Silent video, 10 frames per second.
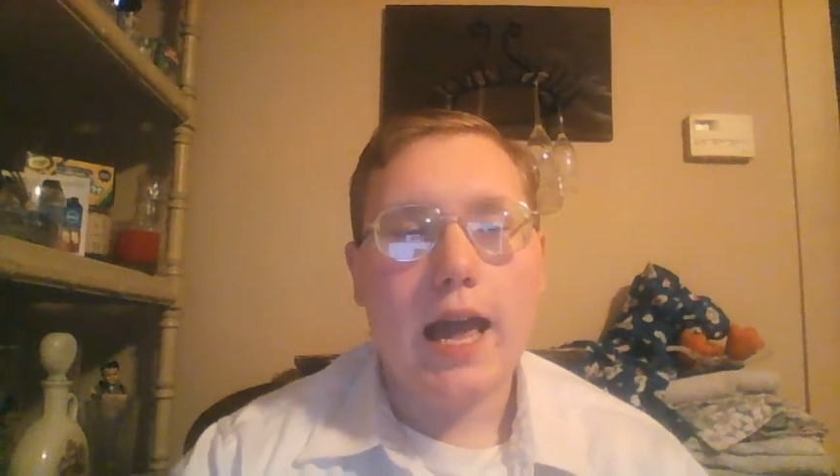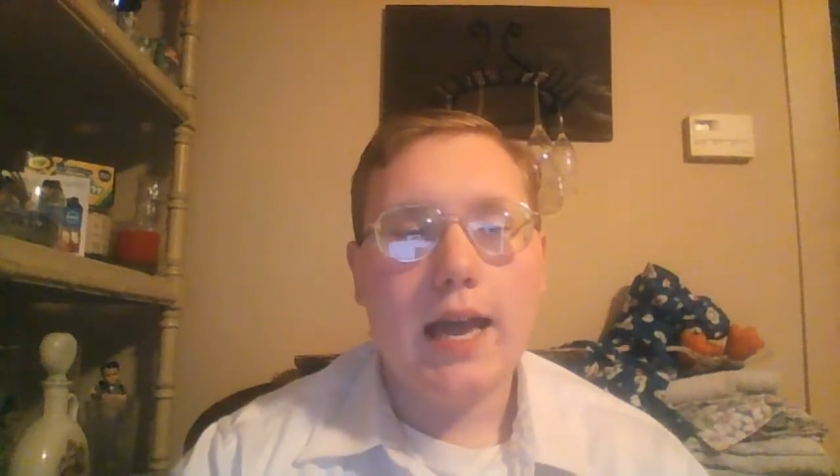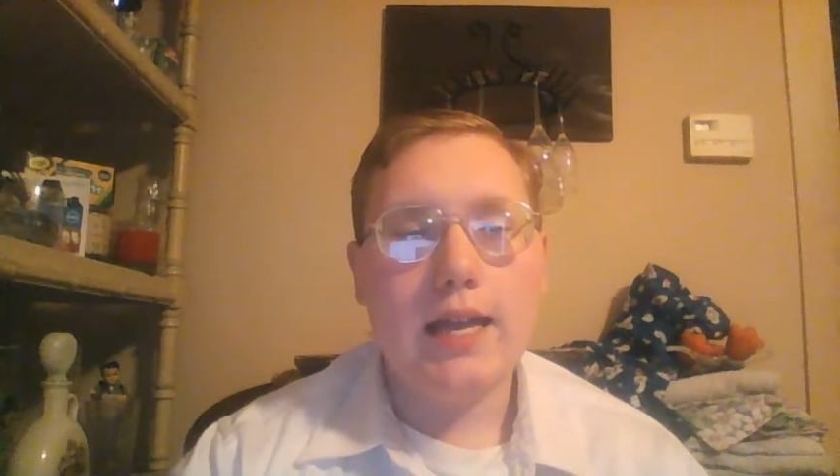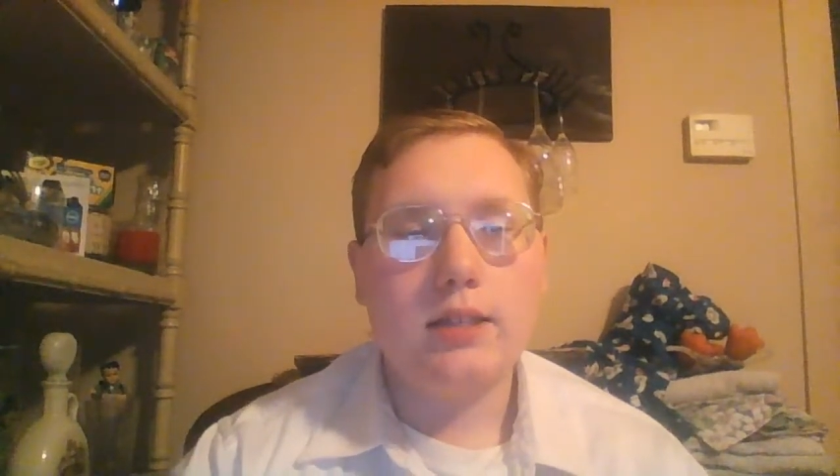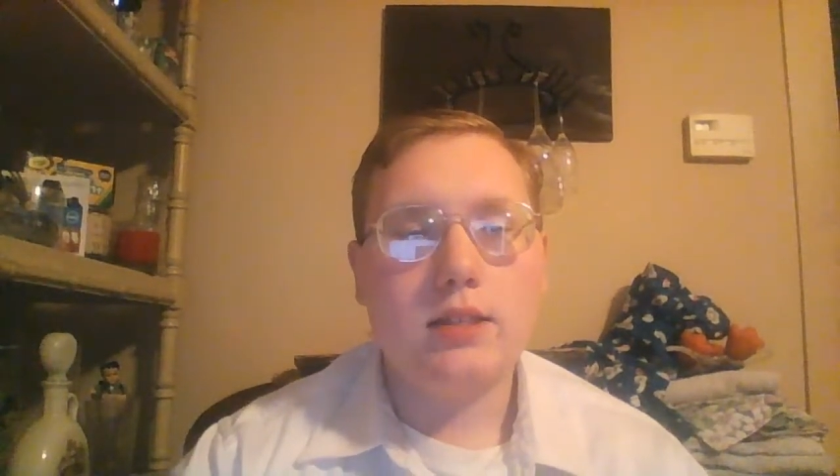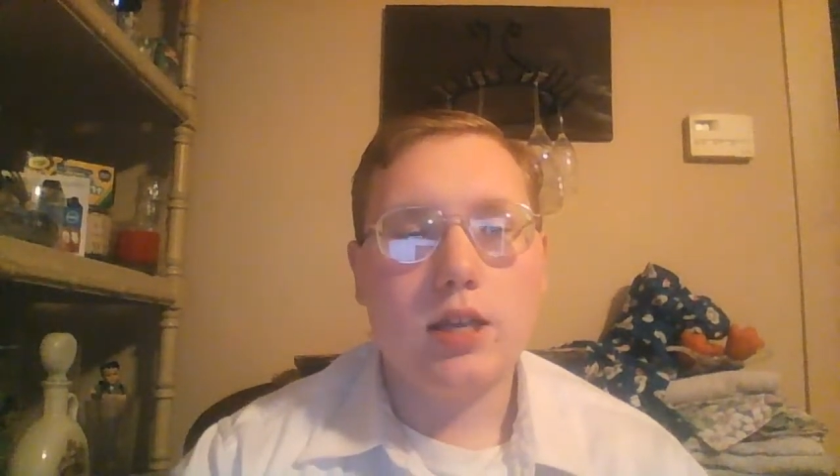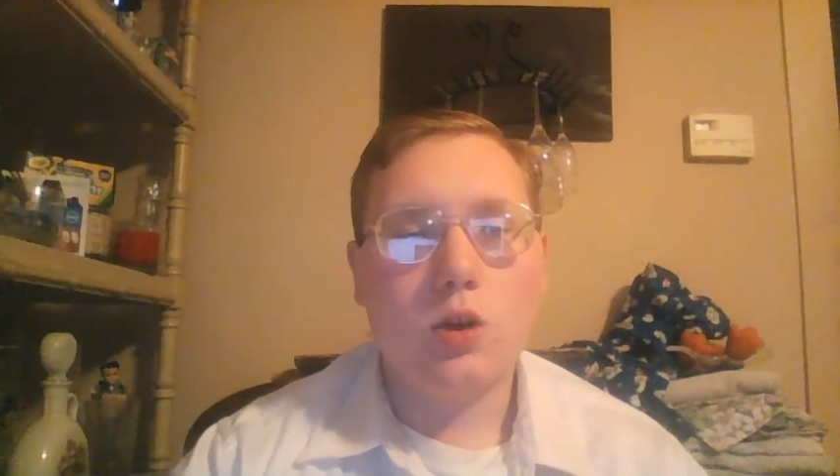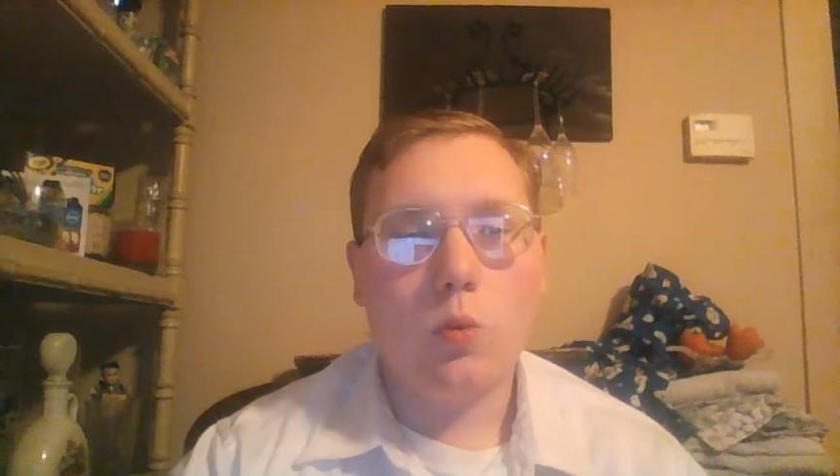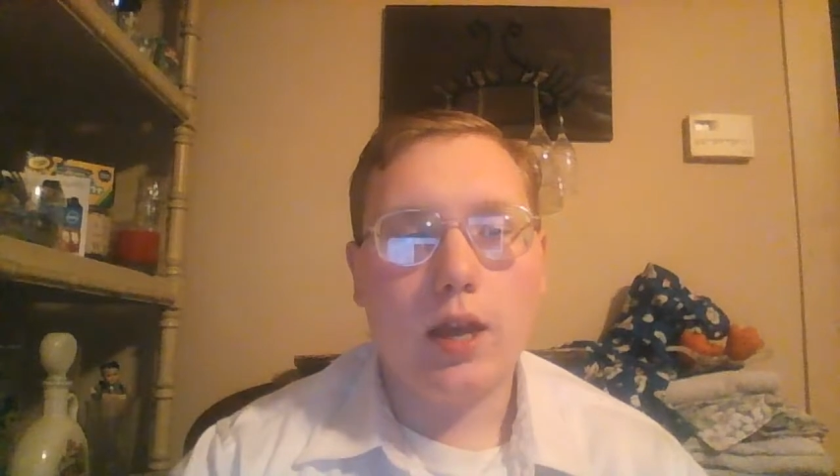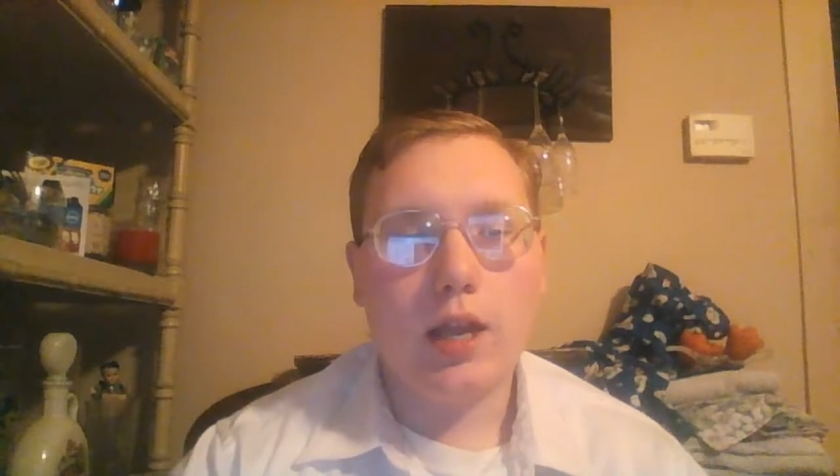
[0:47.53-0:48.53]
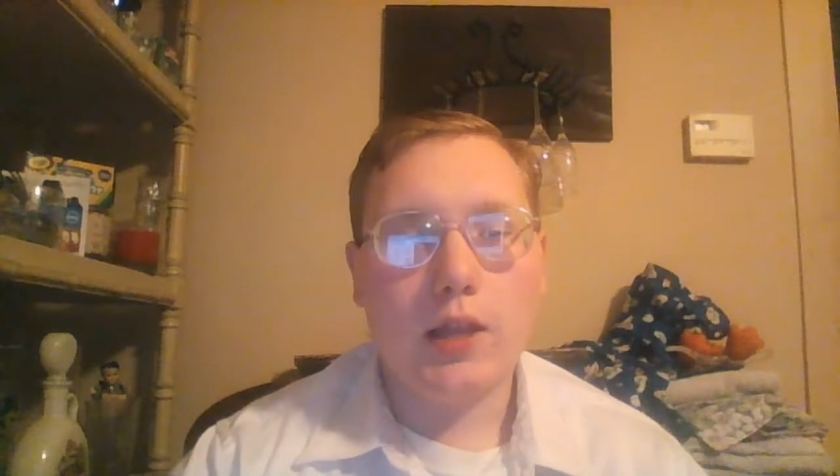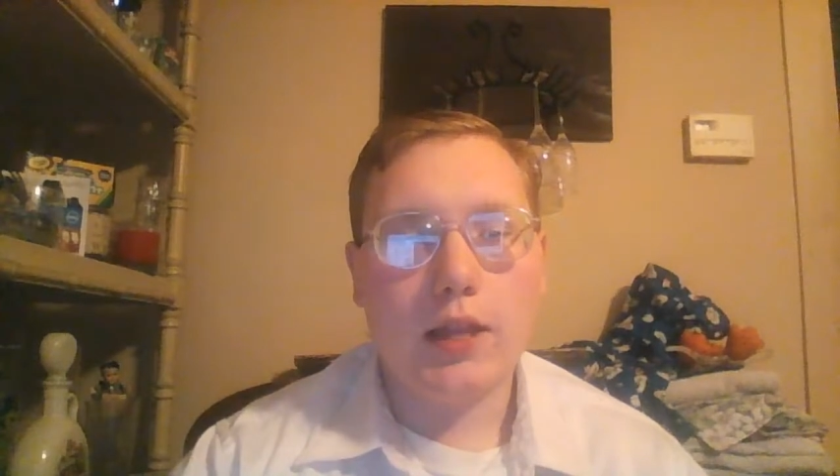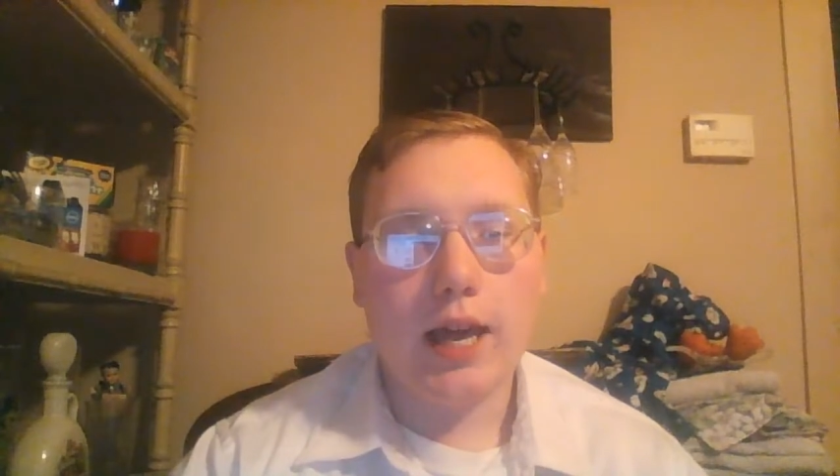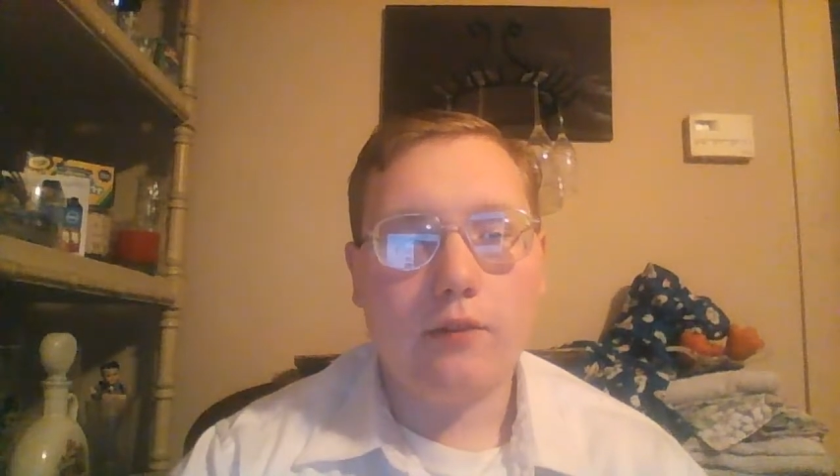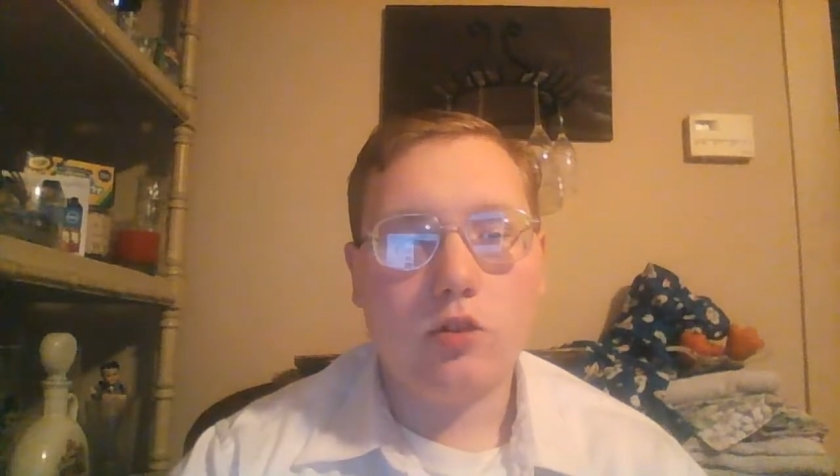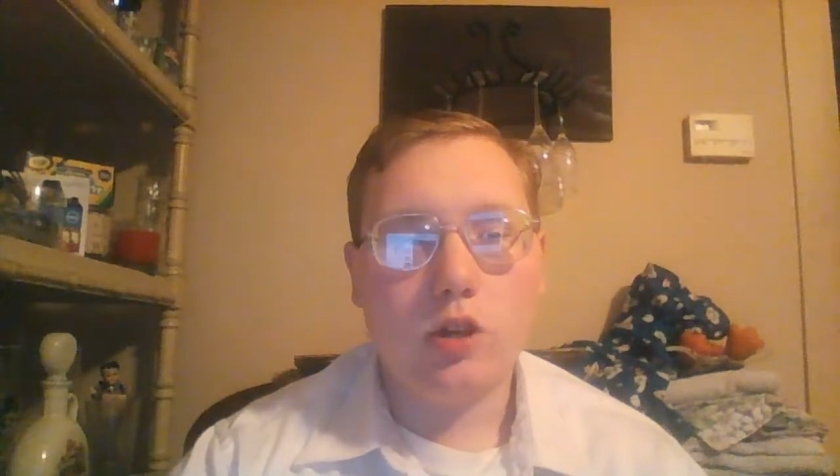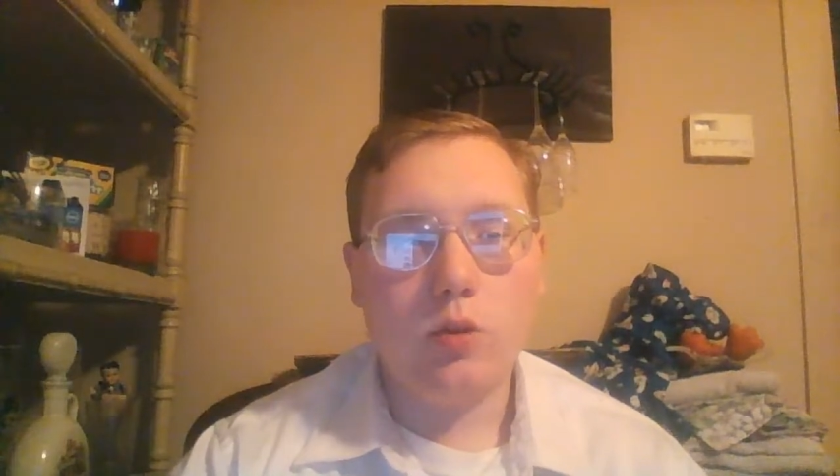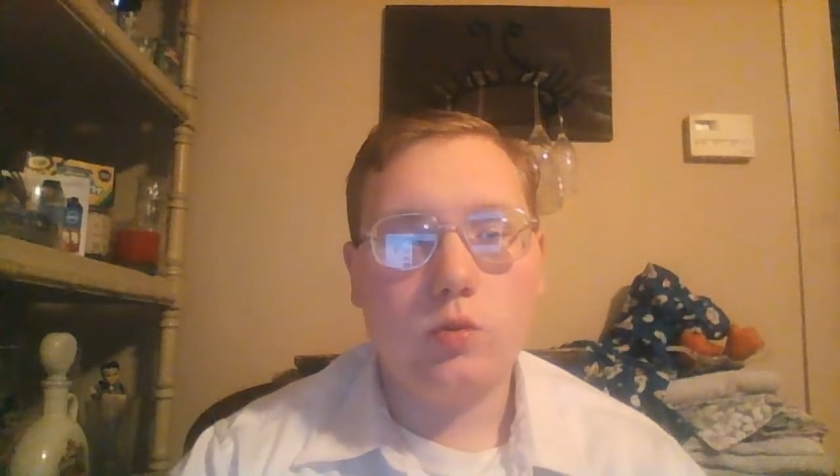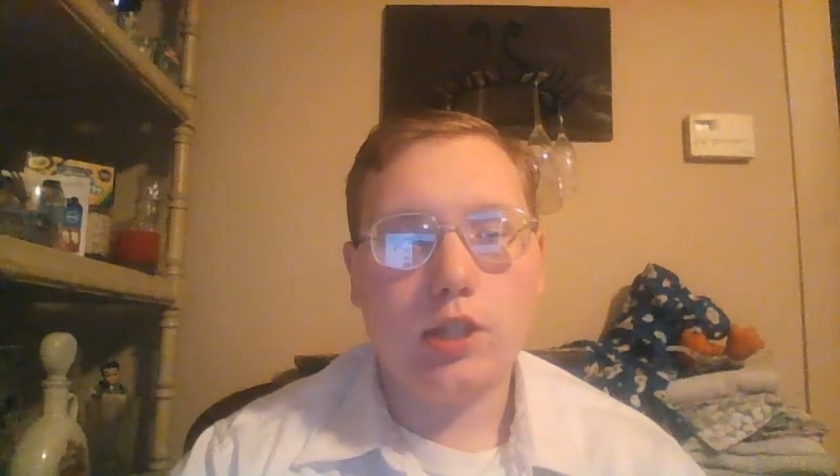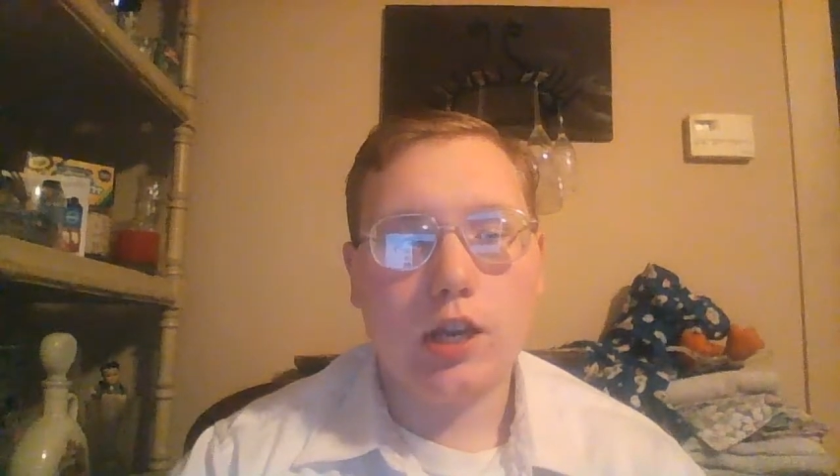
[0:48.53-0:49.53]
He'd sneak away in the
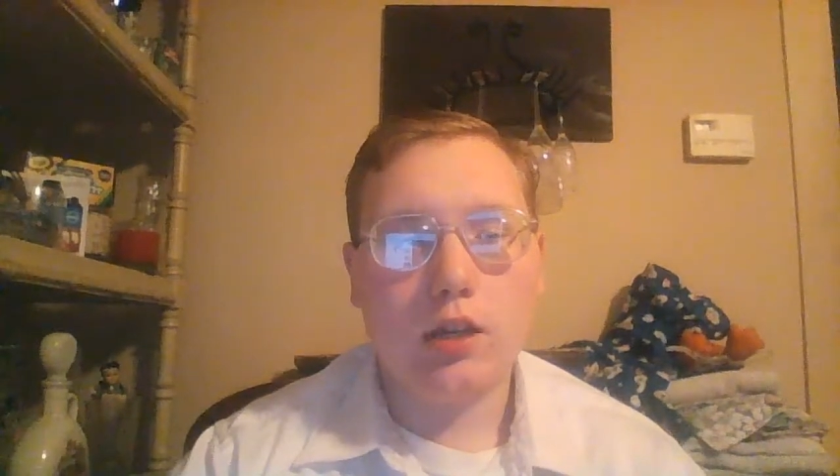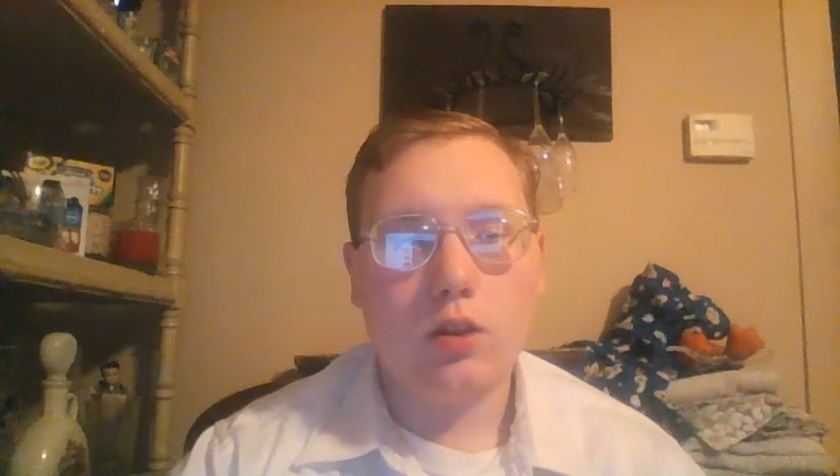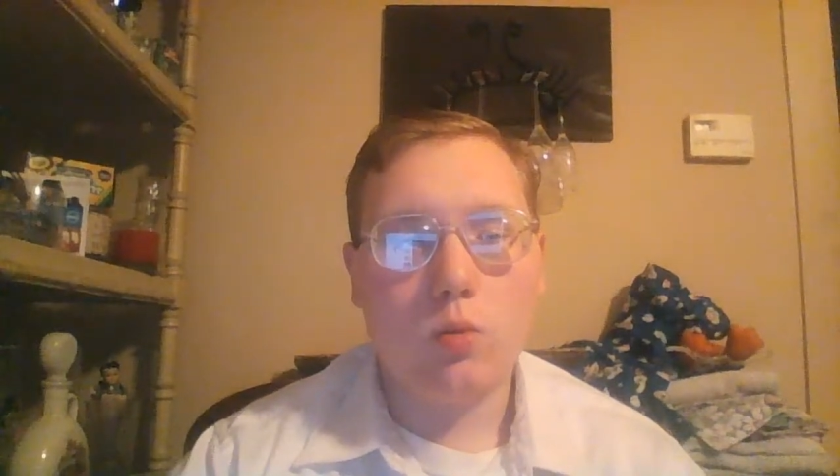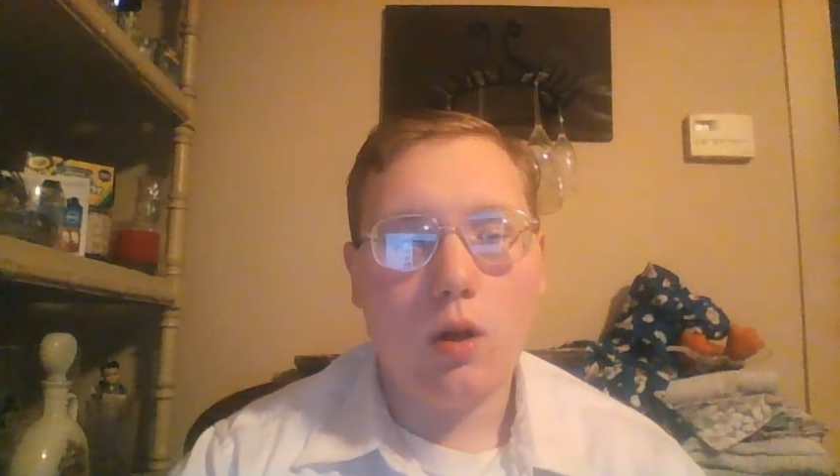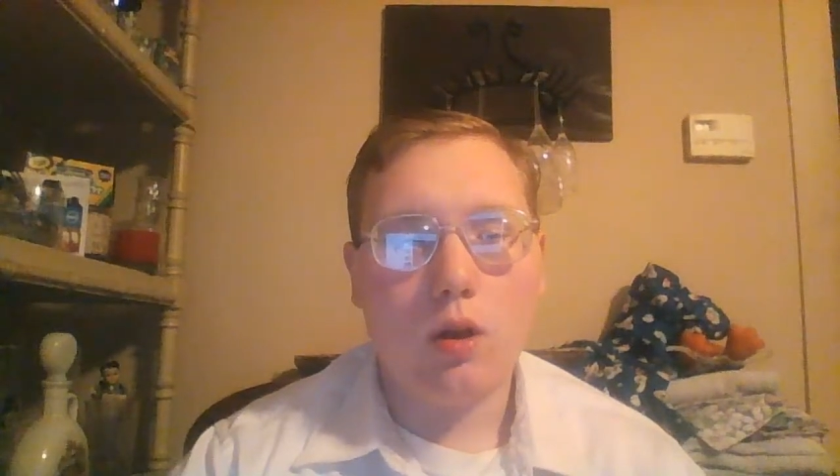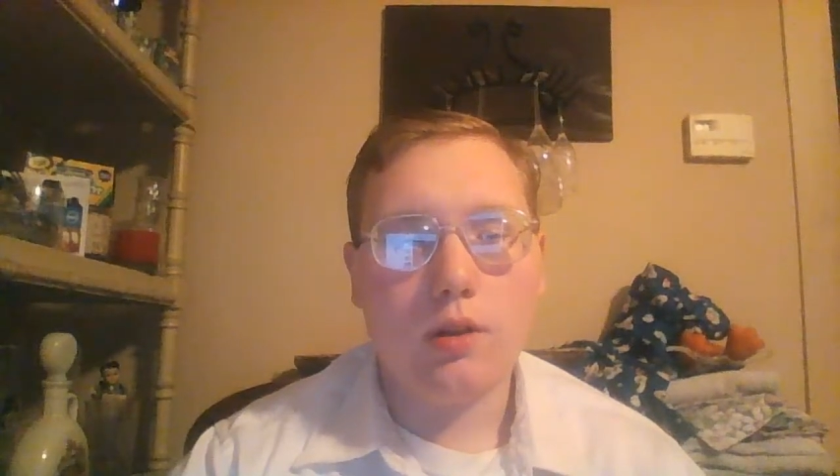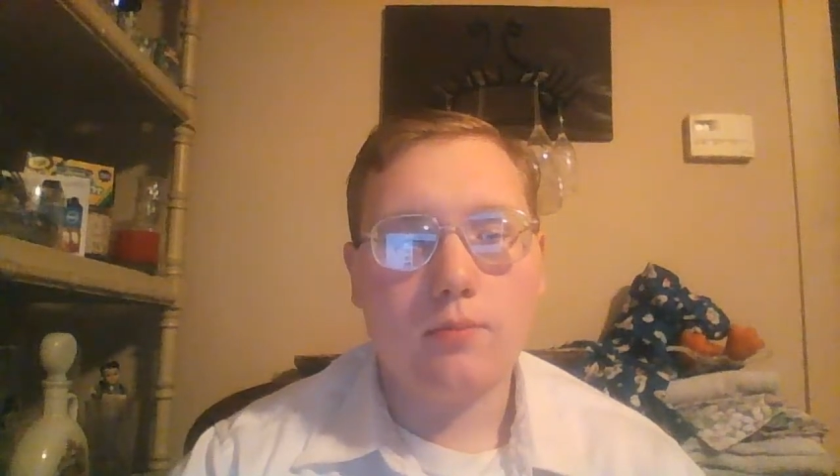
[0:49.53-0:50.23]
afternoon, take a little walk,